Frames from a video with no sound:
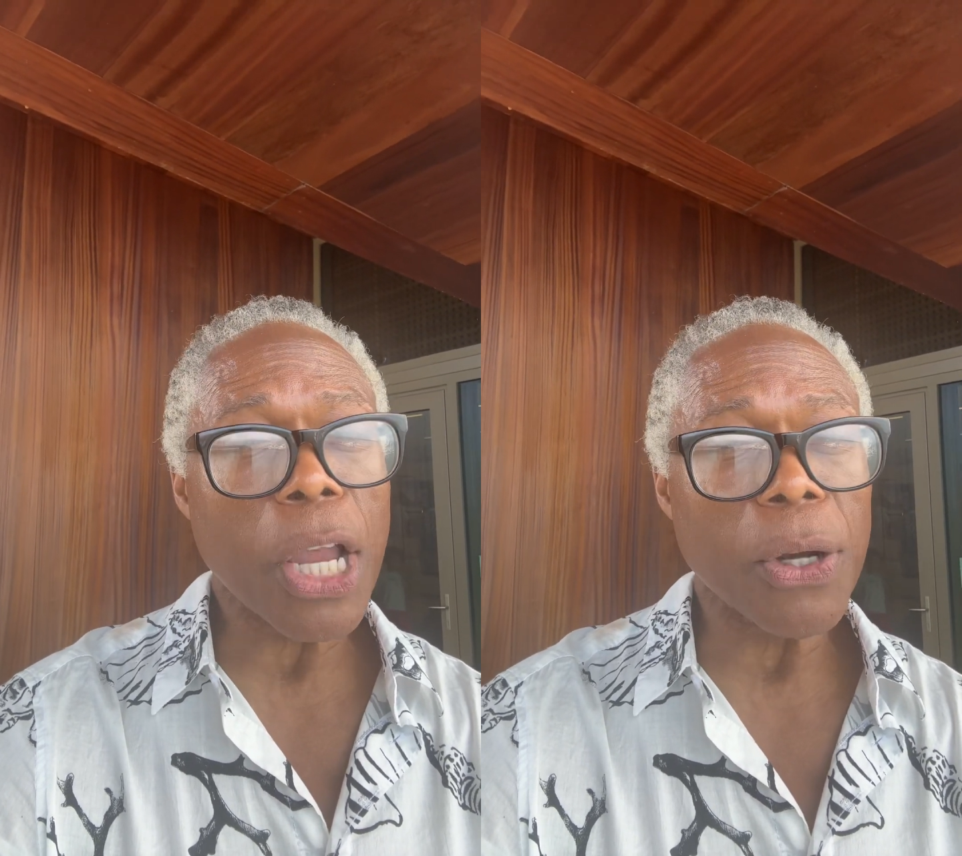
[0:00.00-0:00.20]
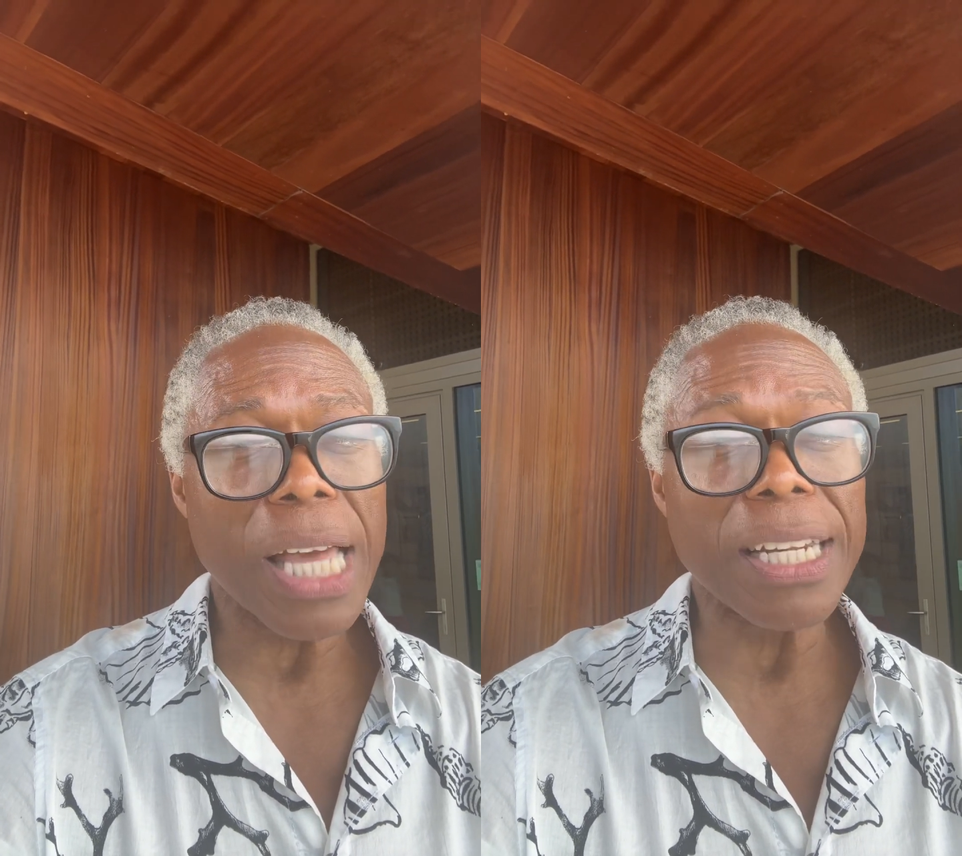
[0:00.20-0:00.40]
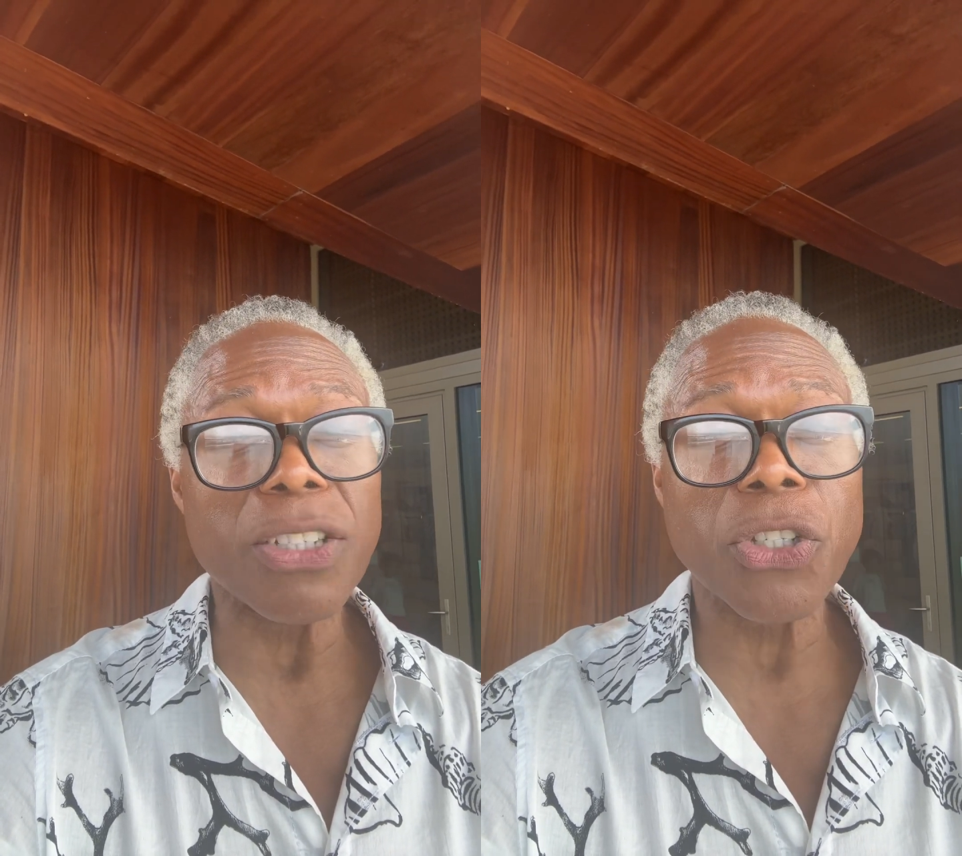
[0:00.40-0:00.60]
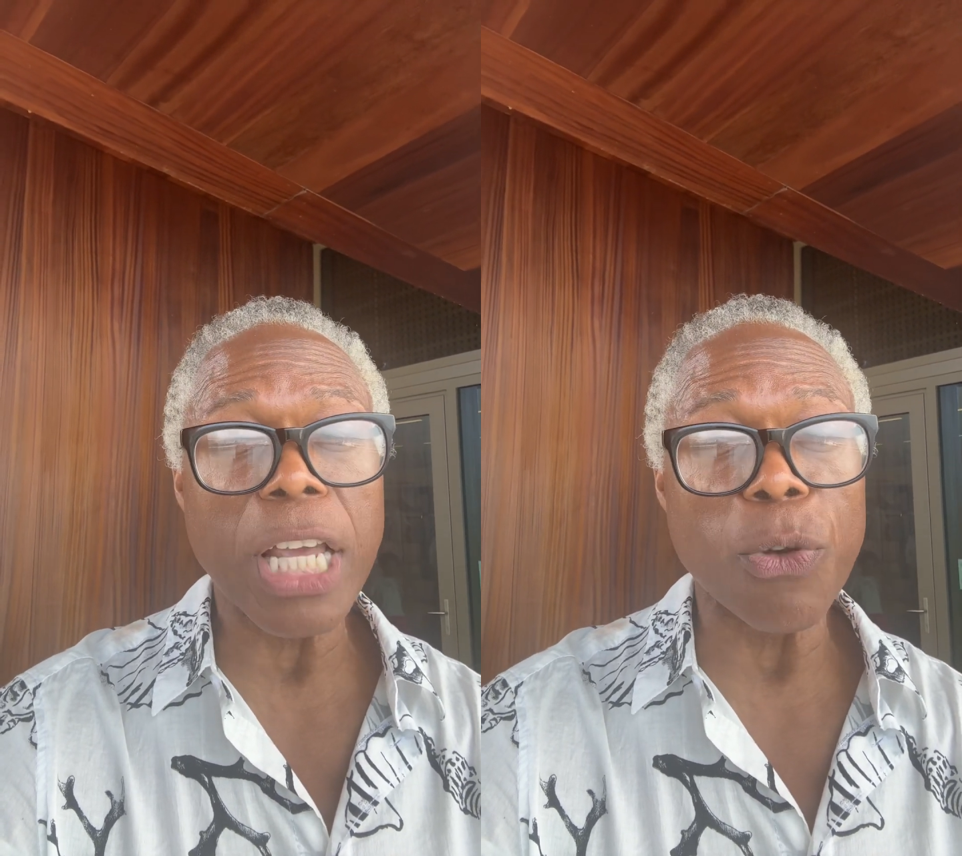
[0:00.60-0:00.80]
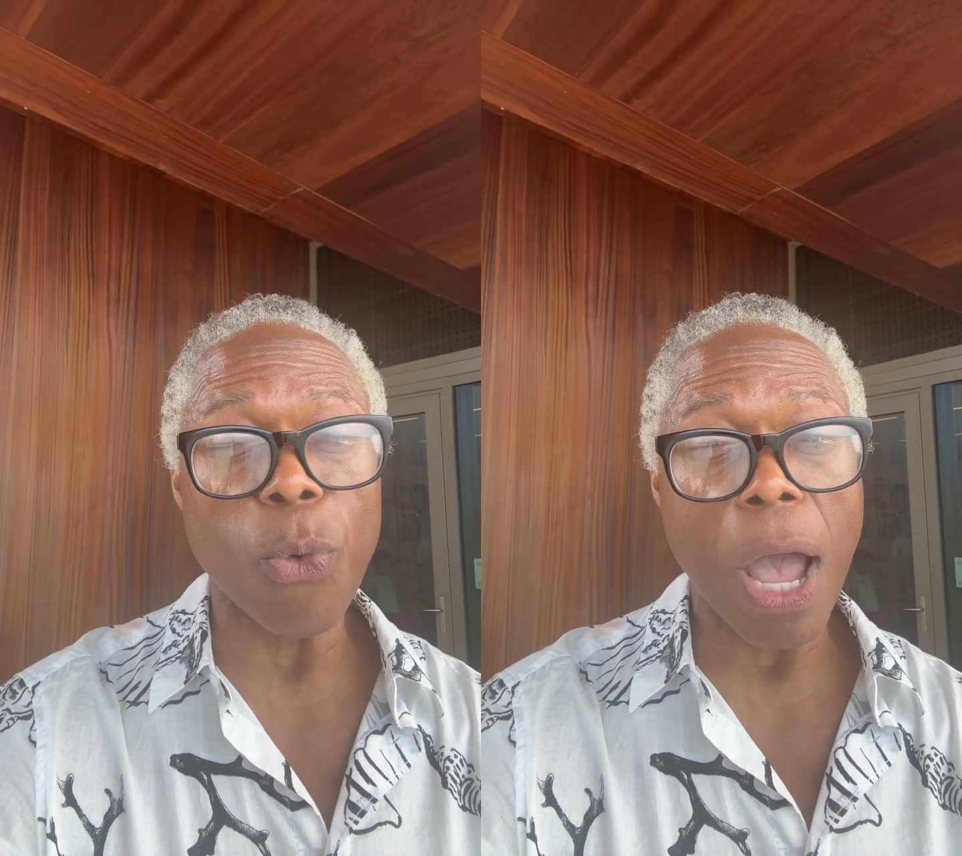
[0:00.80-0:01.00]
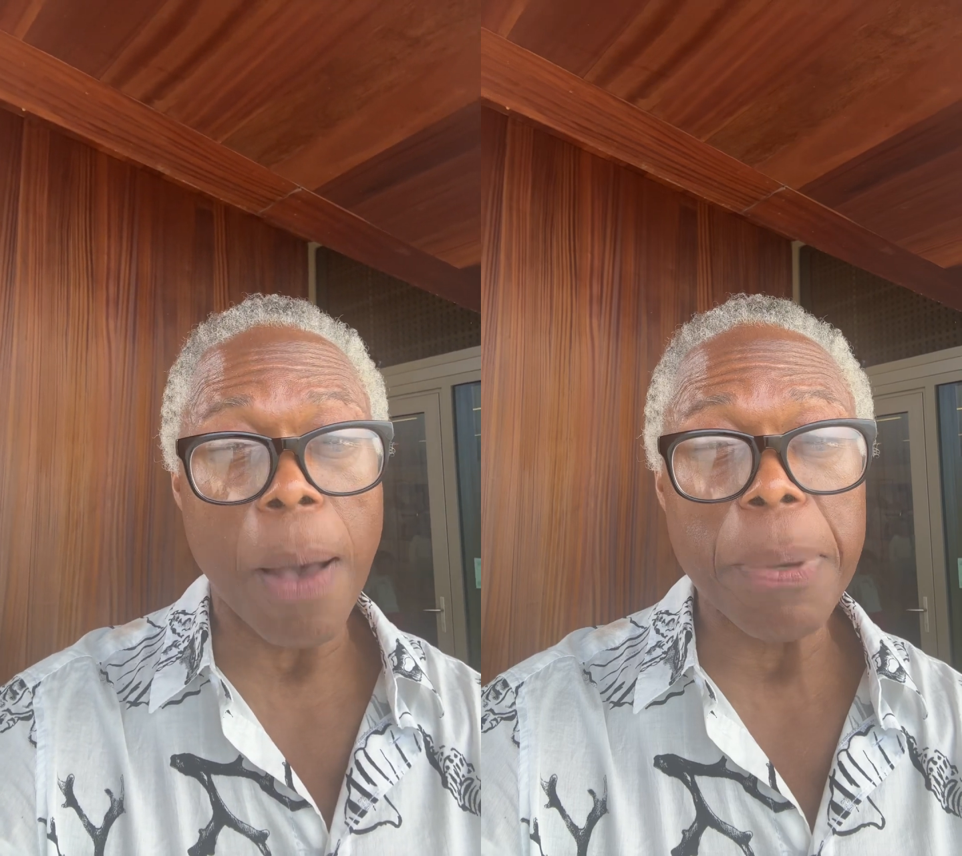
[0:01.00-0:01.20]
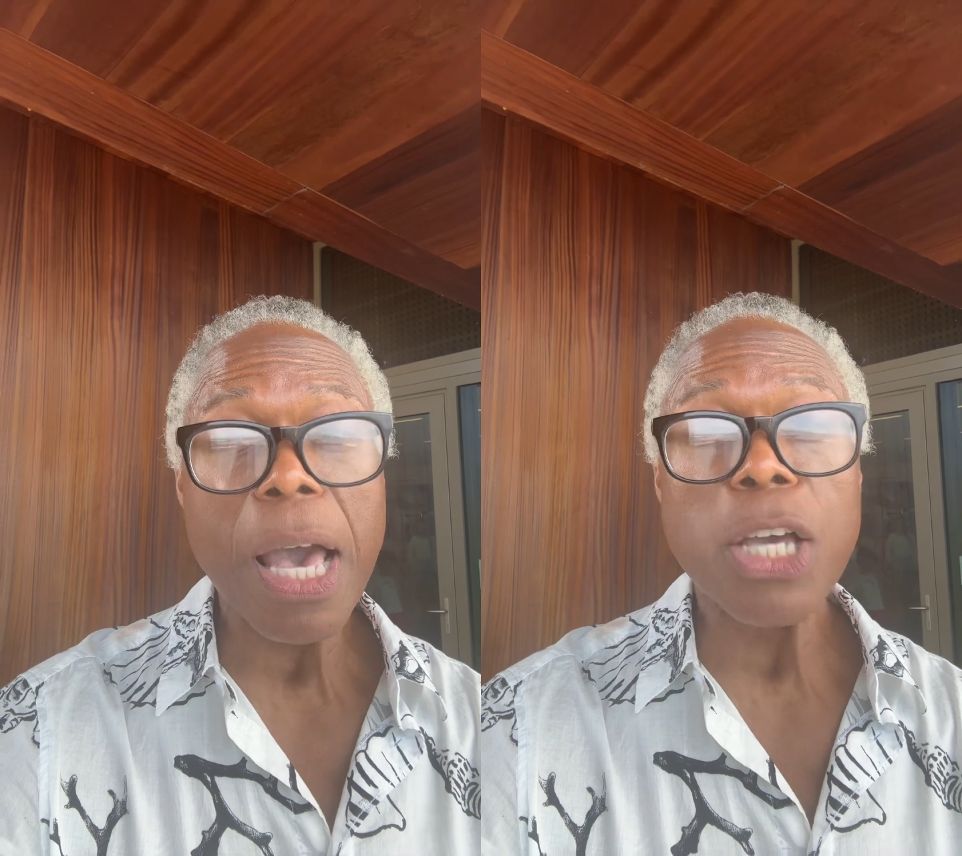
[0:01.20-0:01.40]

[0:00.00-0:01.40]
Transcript: Carolina State Rep.